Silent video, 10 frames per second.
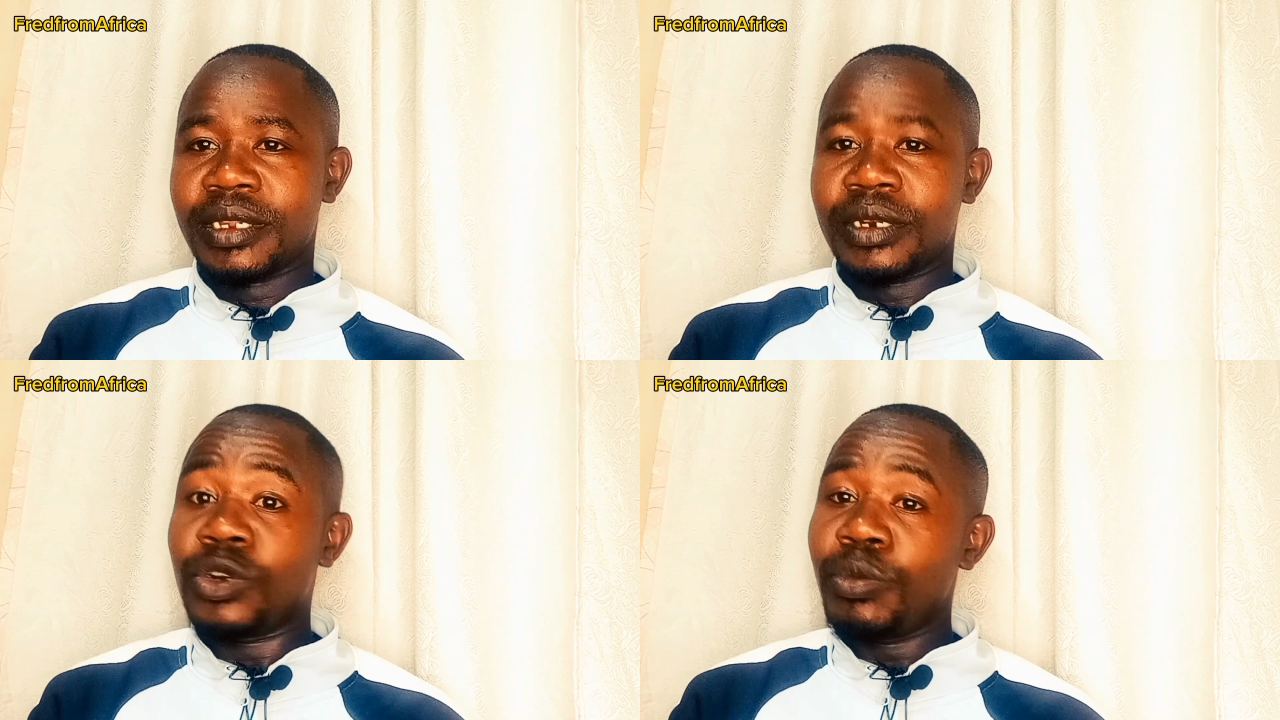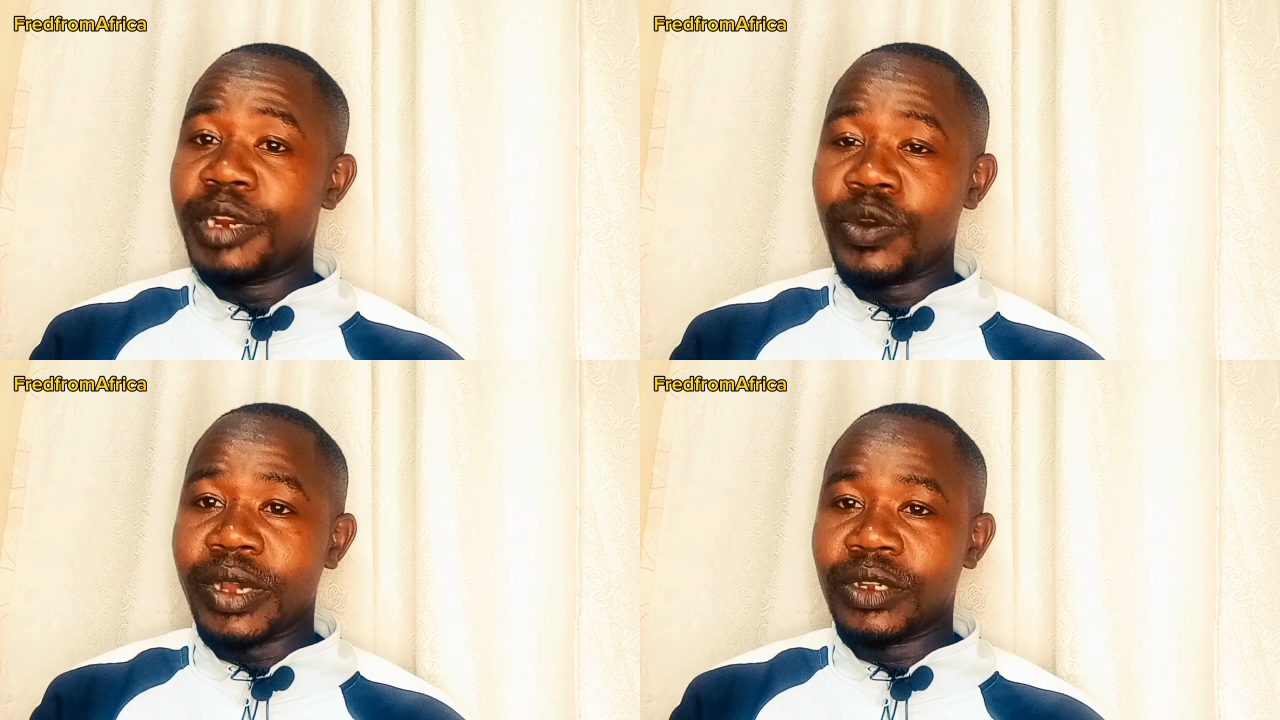
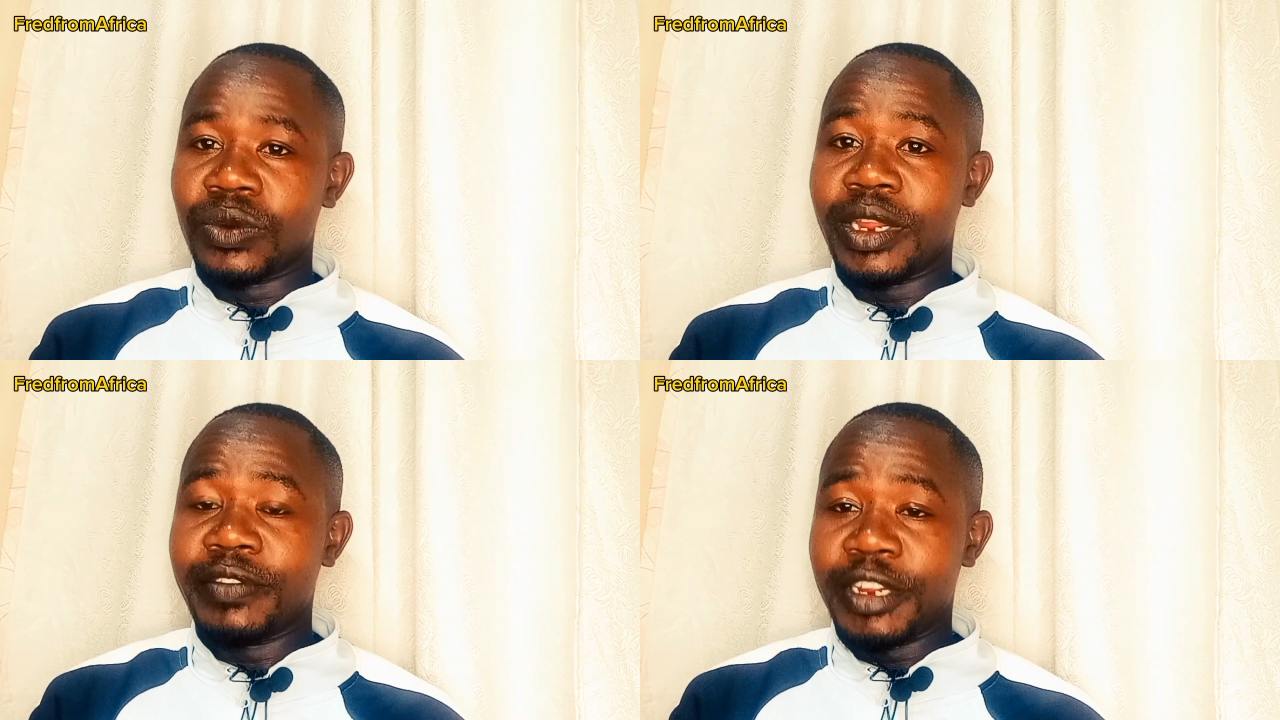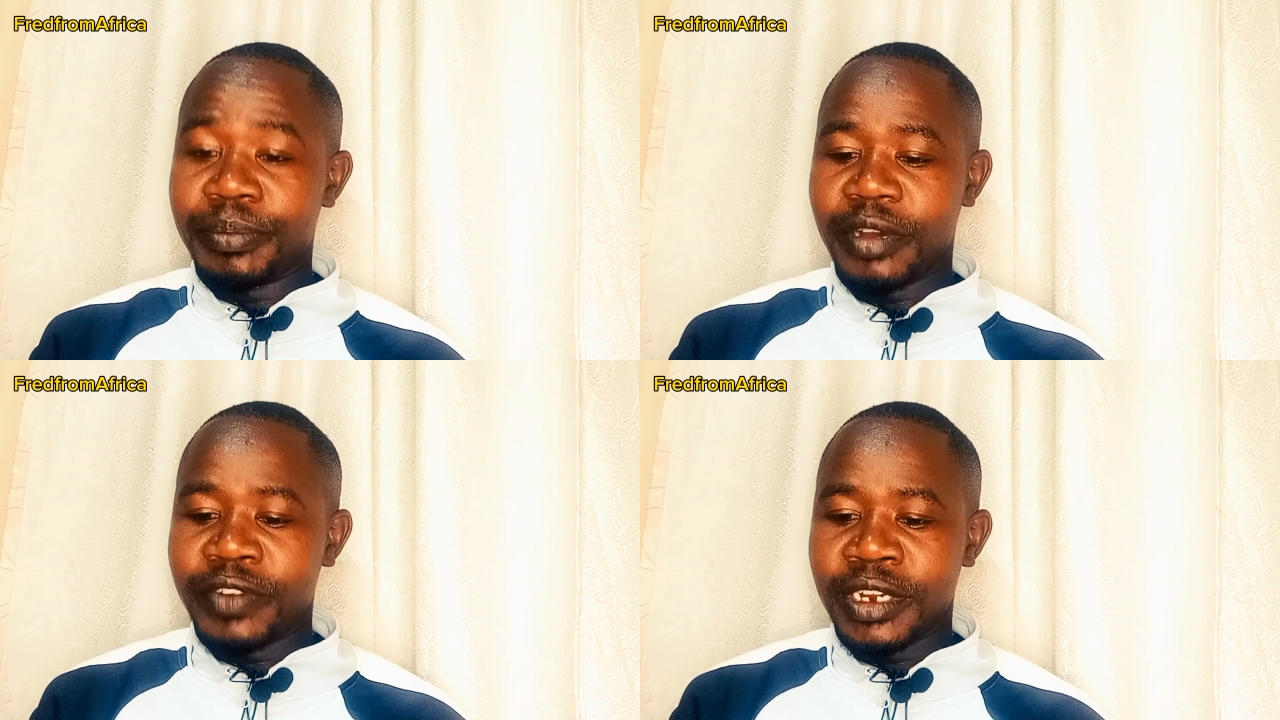Nobody wants to live in
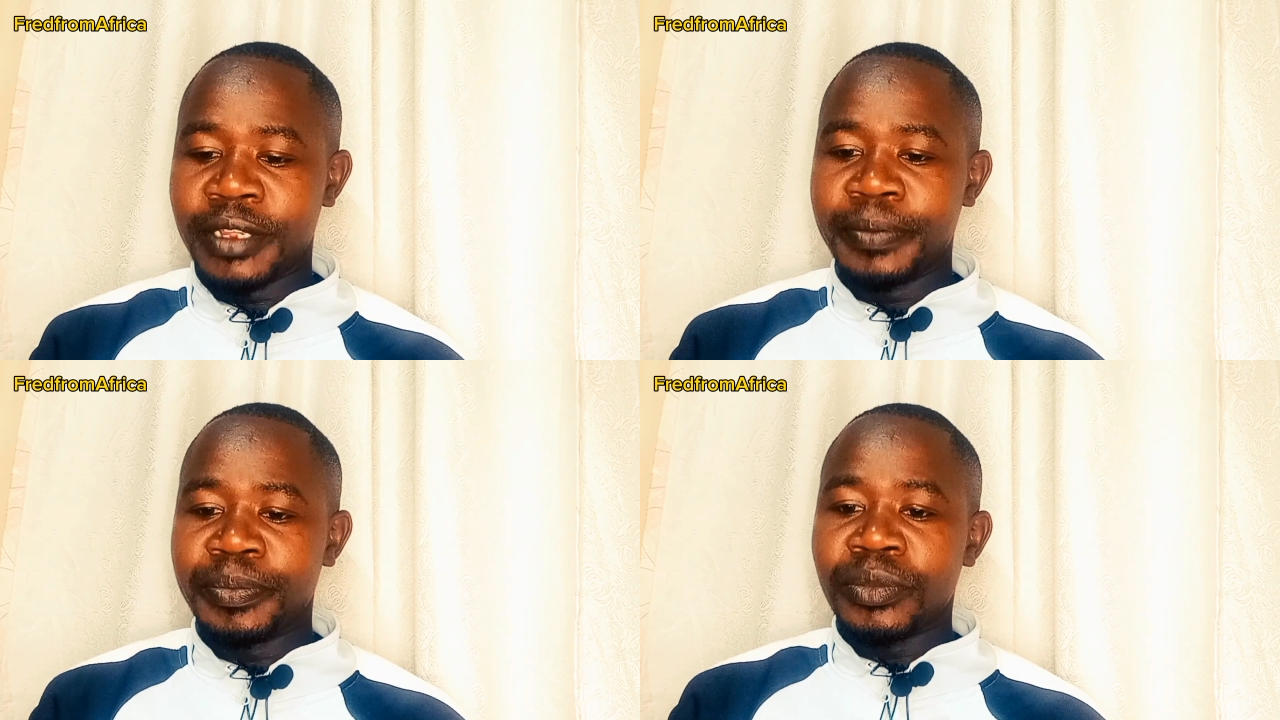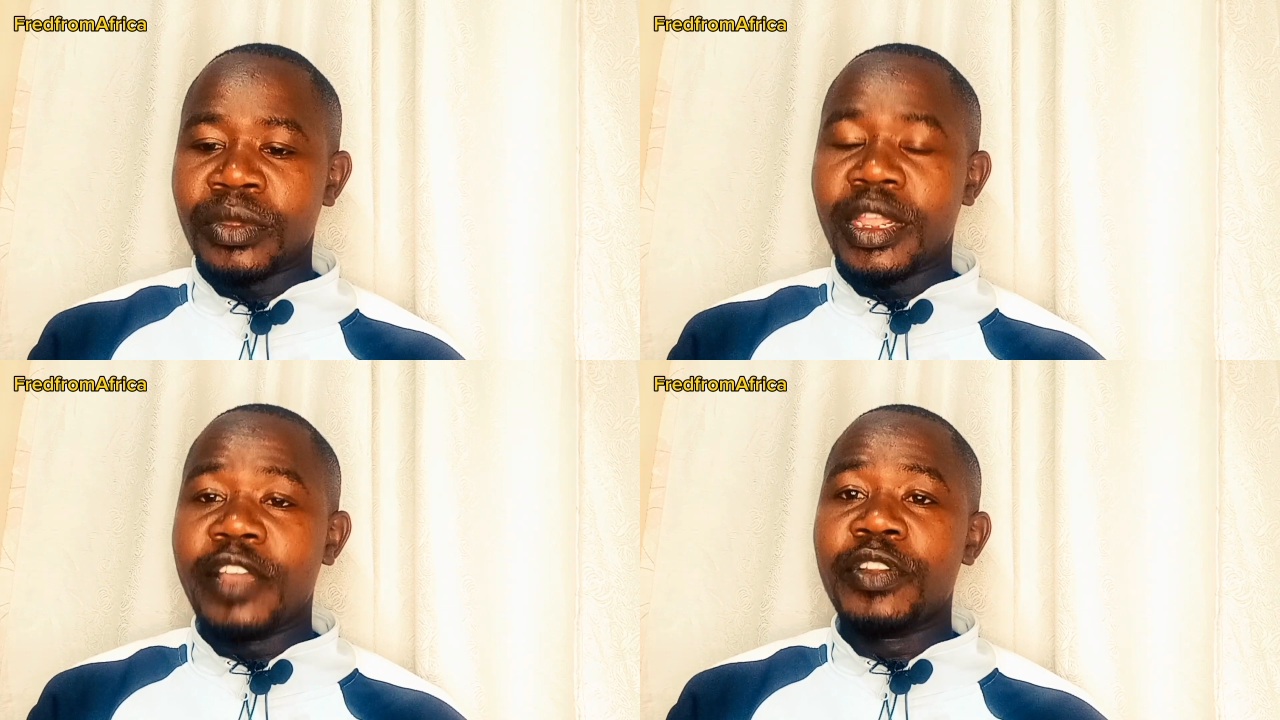poverty.
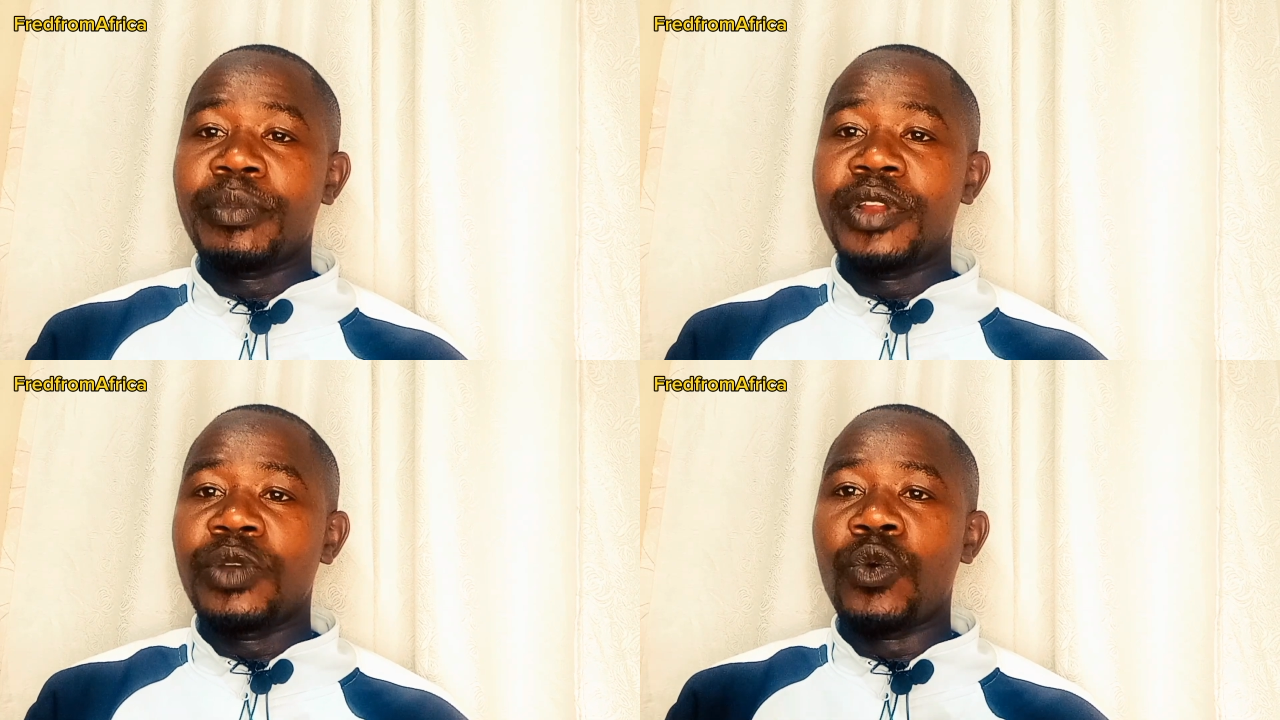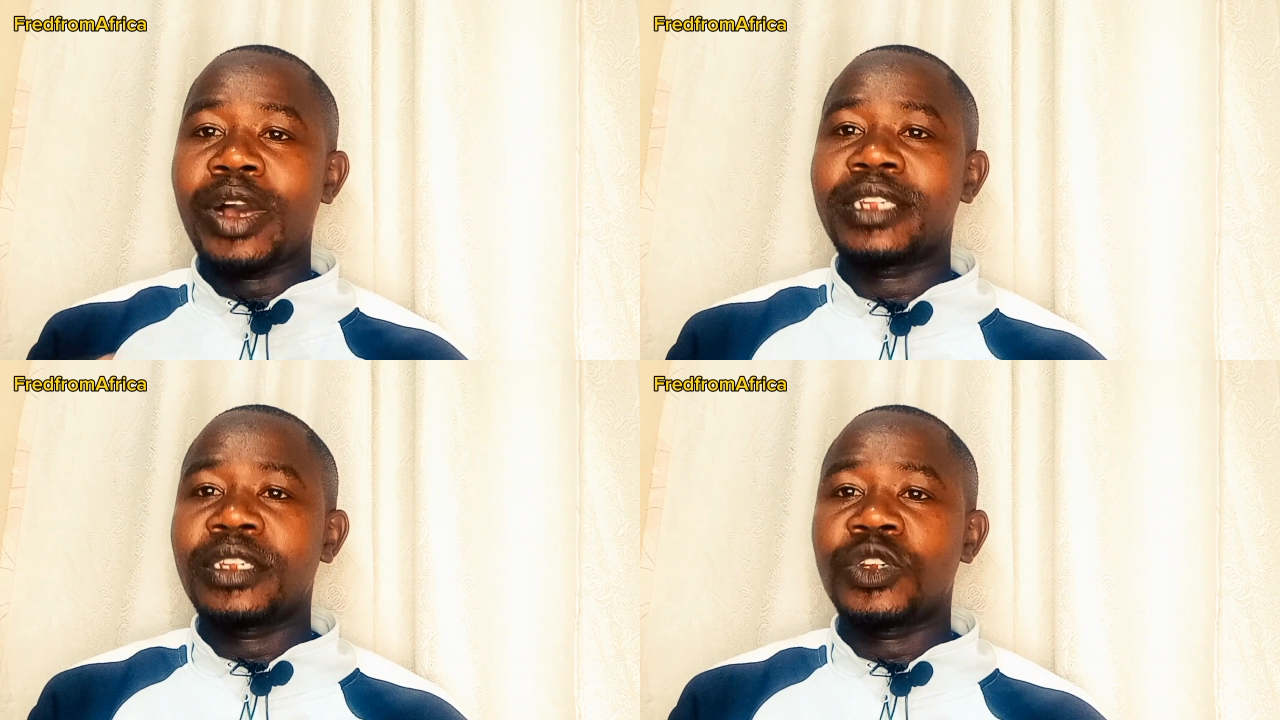Everybody
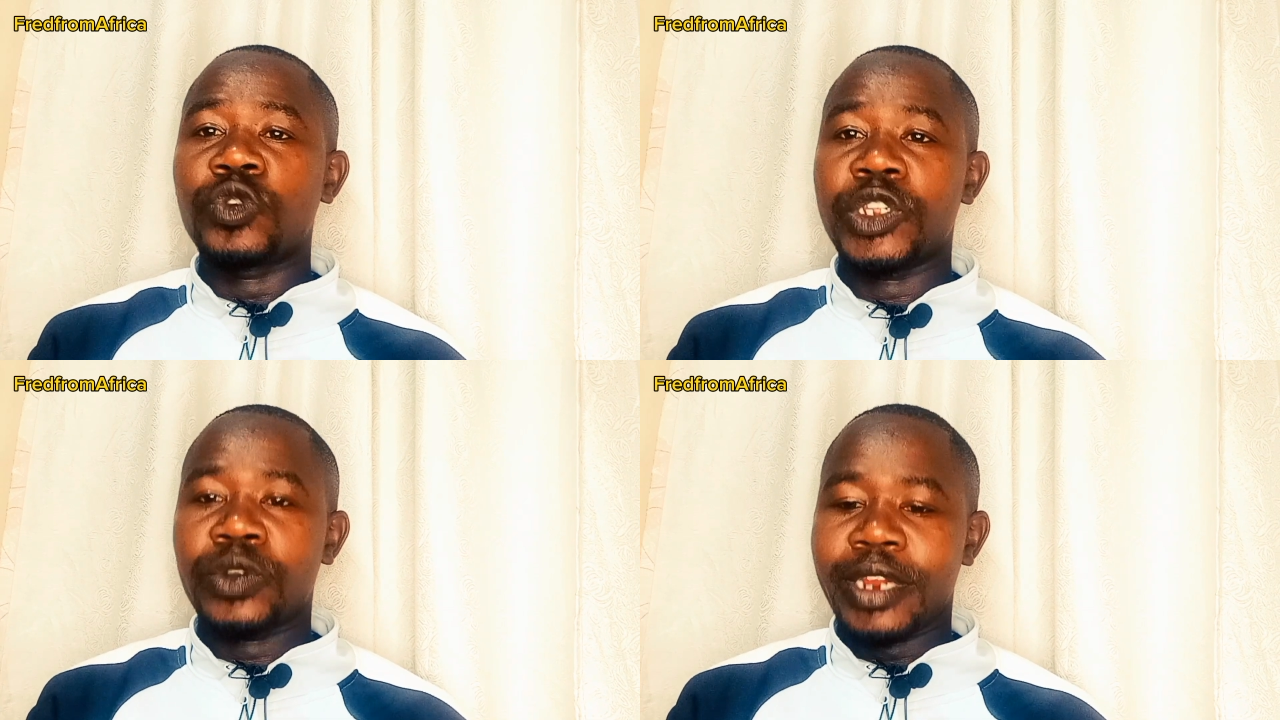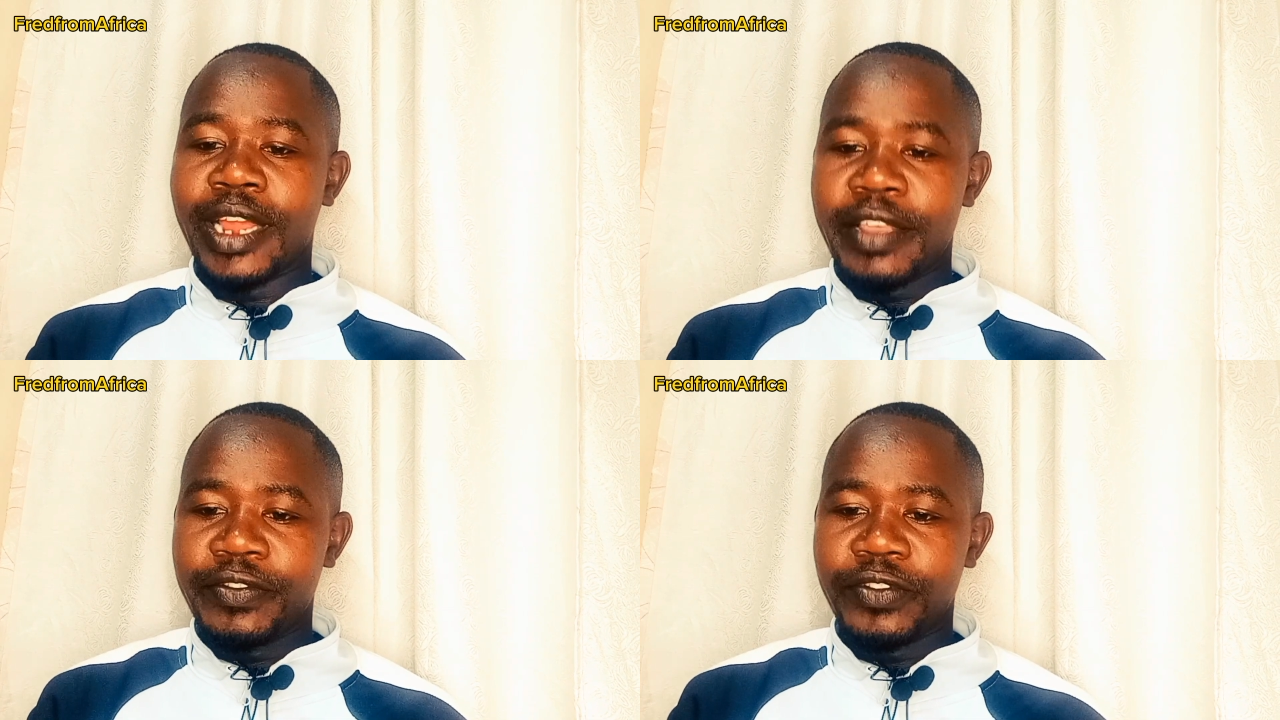wants to enjoy
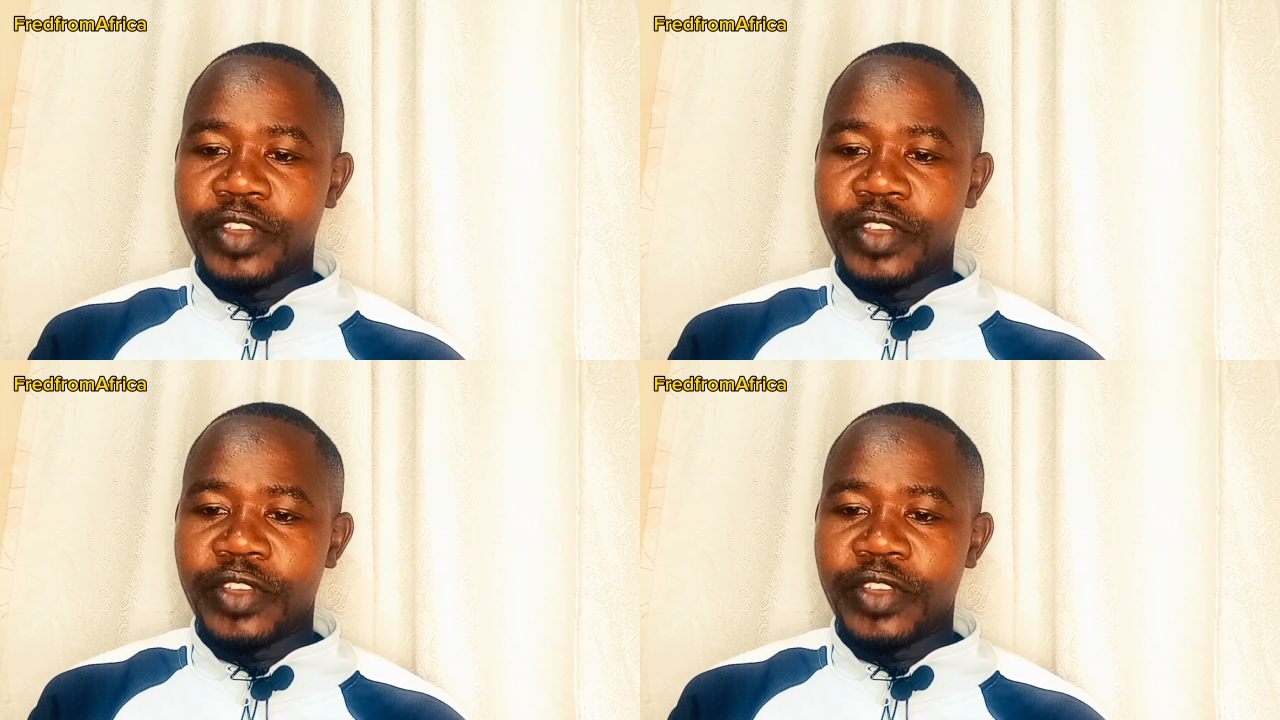life.